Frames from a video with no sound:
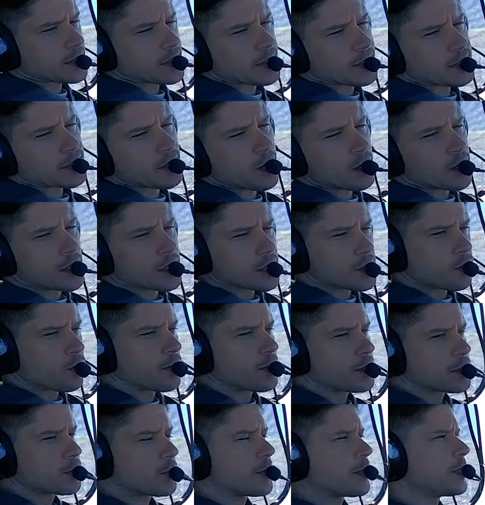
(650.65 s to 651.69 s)
I started
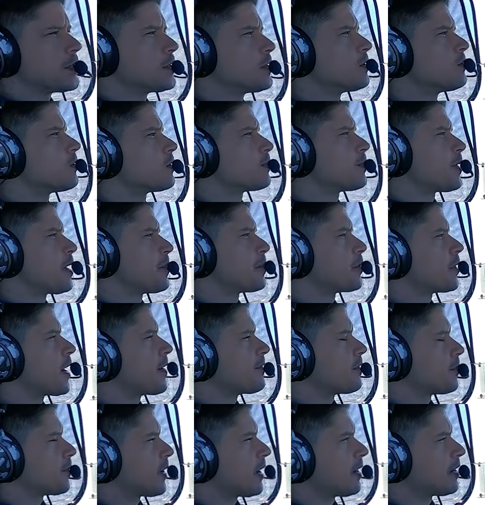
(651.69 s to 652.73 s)
2022 with my private
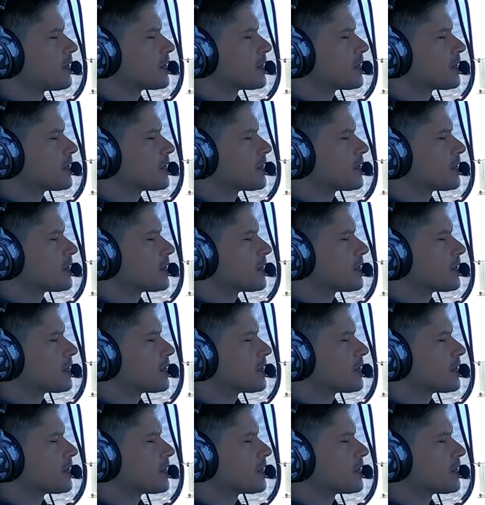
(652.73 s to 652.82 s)
pilot's